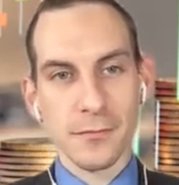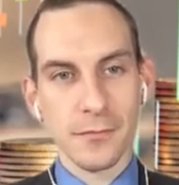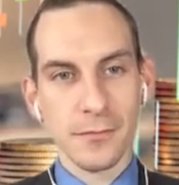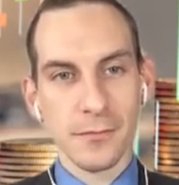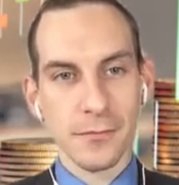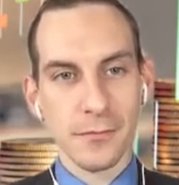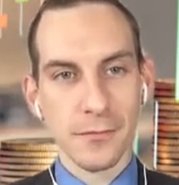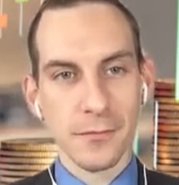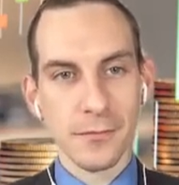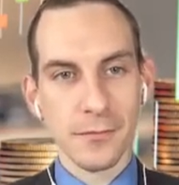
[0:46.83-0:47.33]

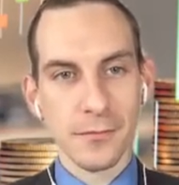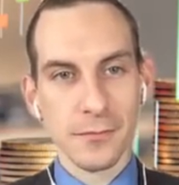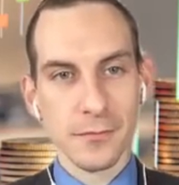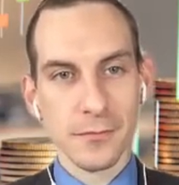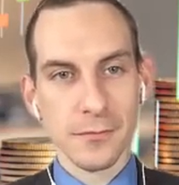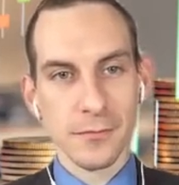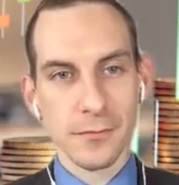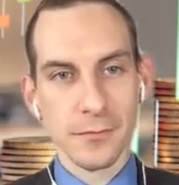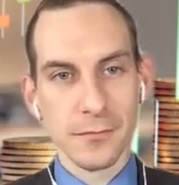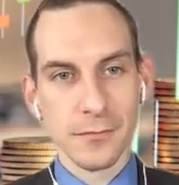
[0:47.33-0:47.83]

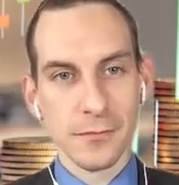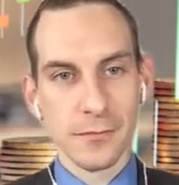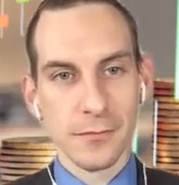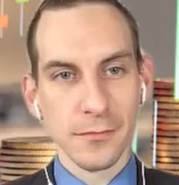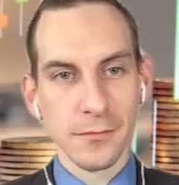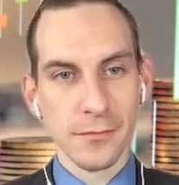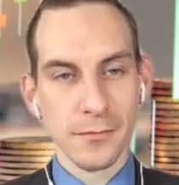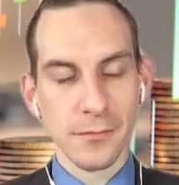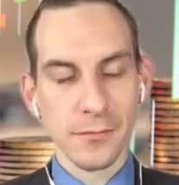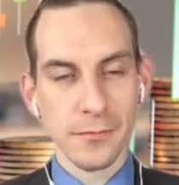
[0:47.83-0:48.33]

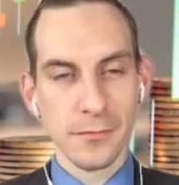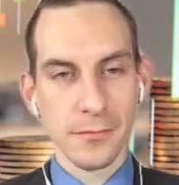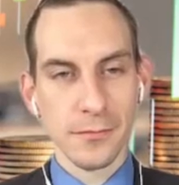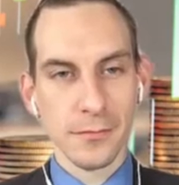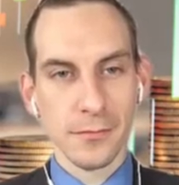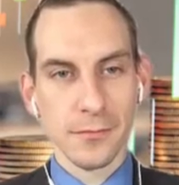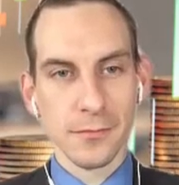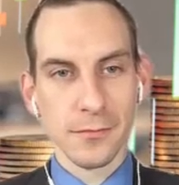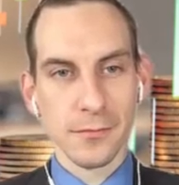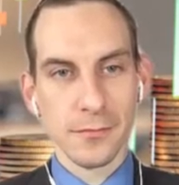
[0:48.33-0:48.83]

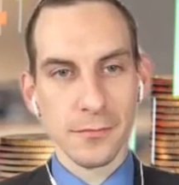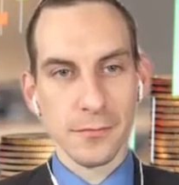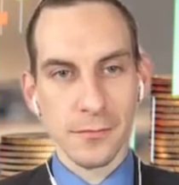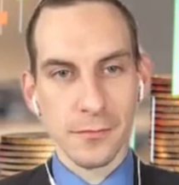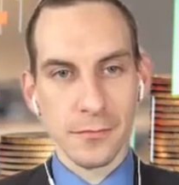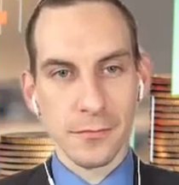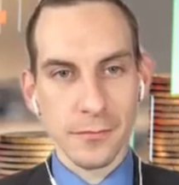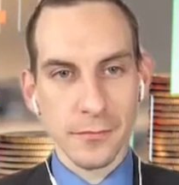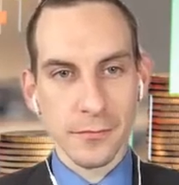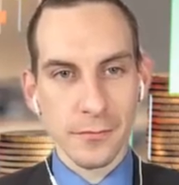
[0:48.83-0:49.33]

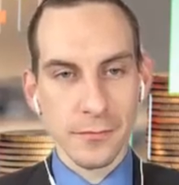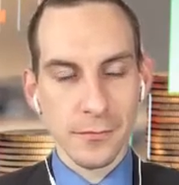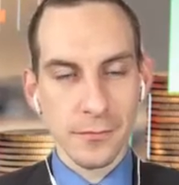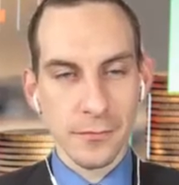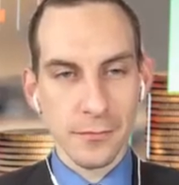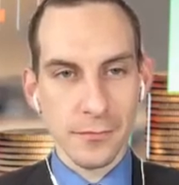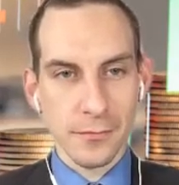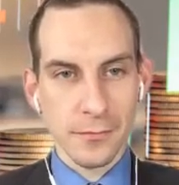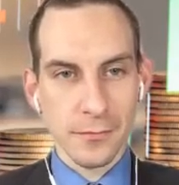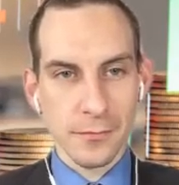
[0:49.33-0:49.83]

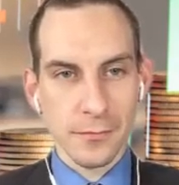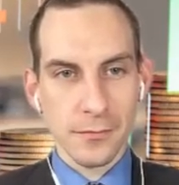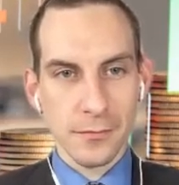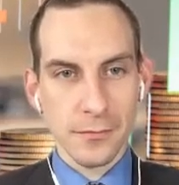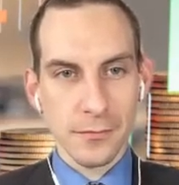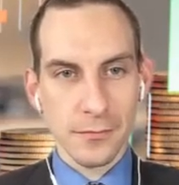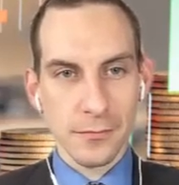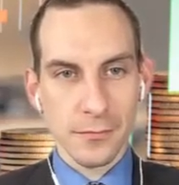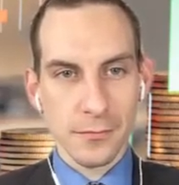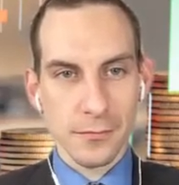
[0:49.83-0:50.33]

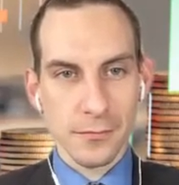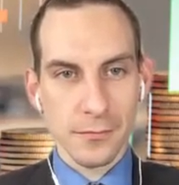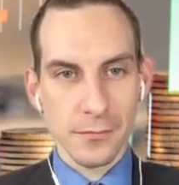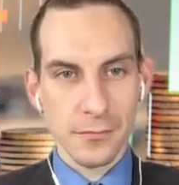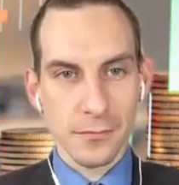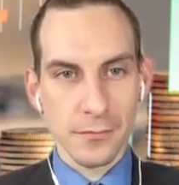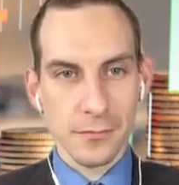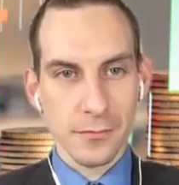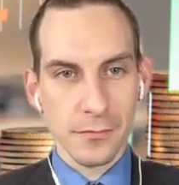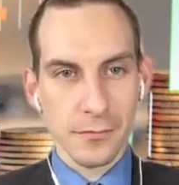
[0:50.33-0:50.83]

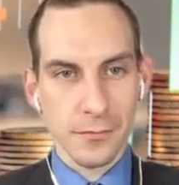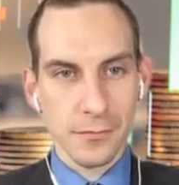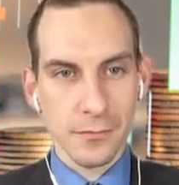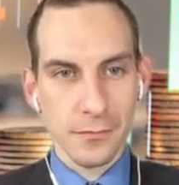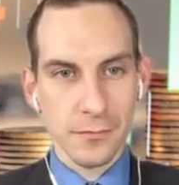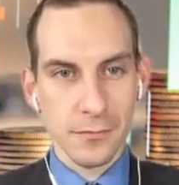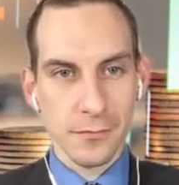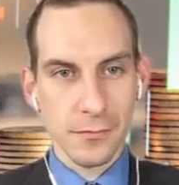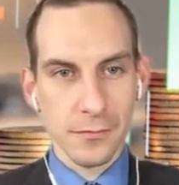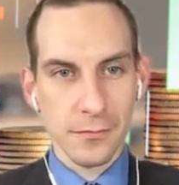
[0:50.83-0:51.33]

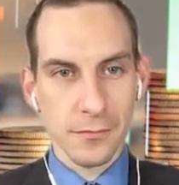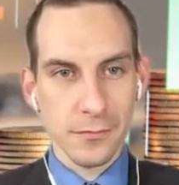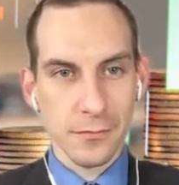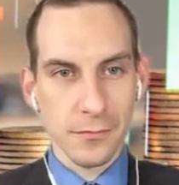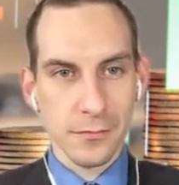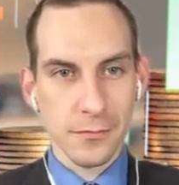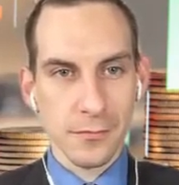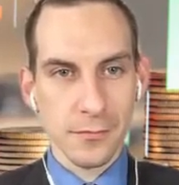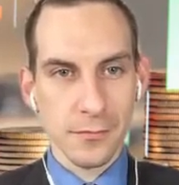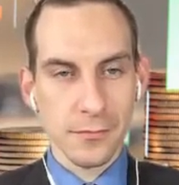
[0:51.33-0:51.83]

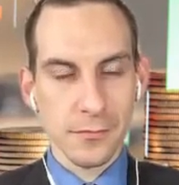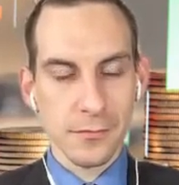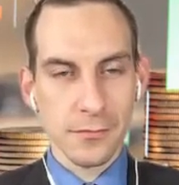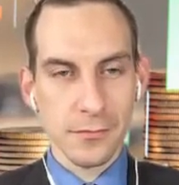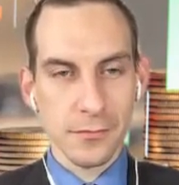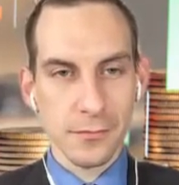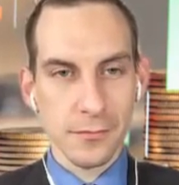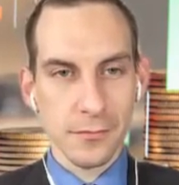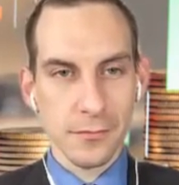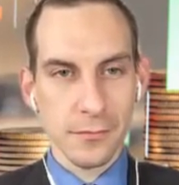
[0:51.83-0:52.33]

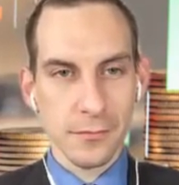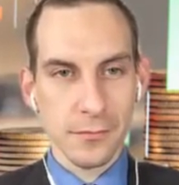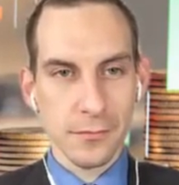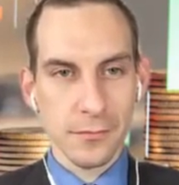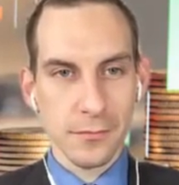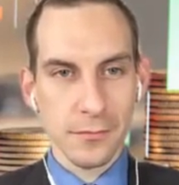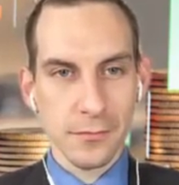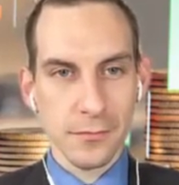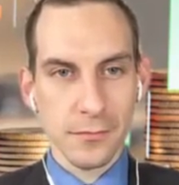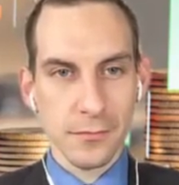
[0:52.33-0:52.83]

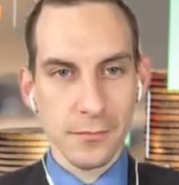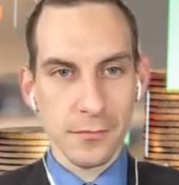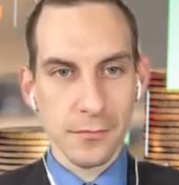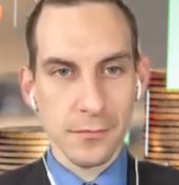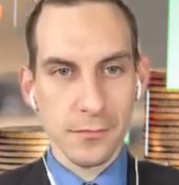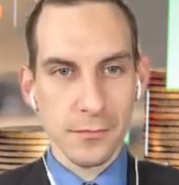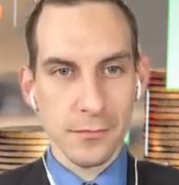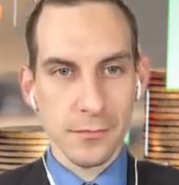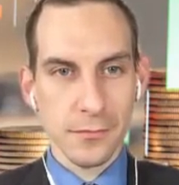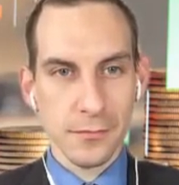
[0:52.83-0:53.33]

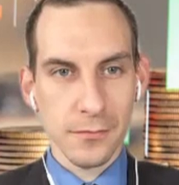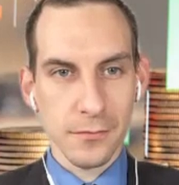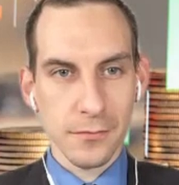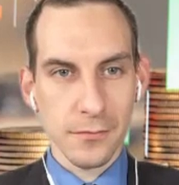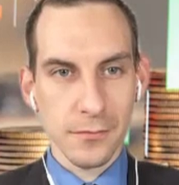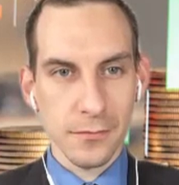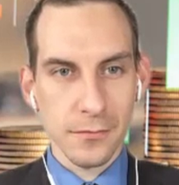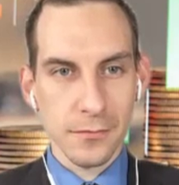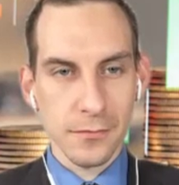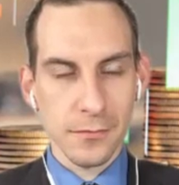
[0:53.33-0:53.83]

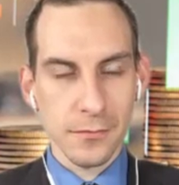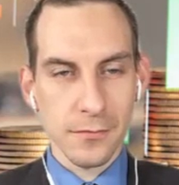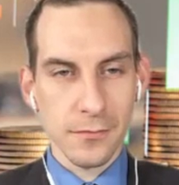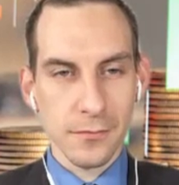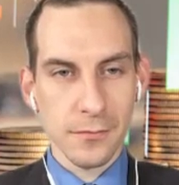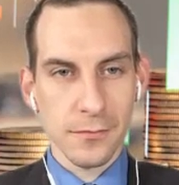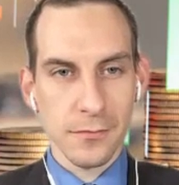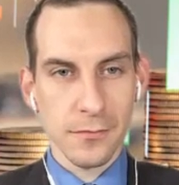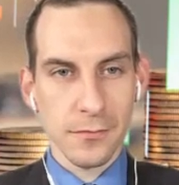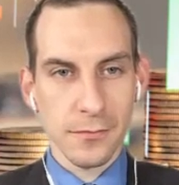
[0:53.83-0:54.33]

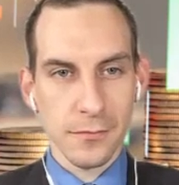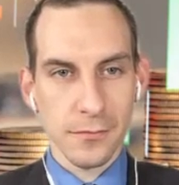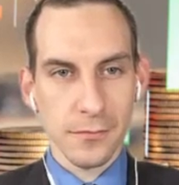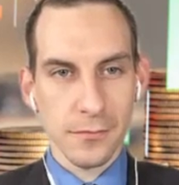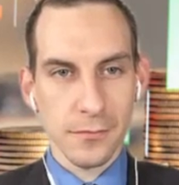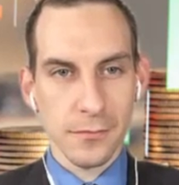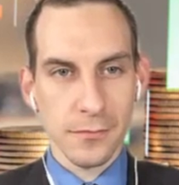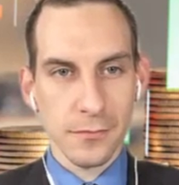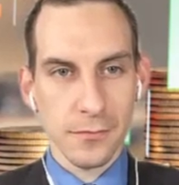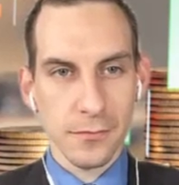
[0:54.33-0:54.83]
No words are spoken by the person on screen.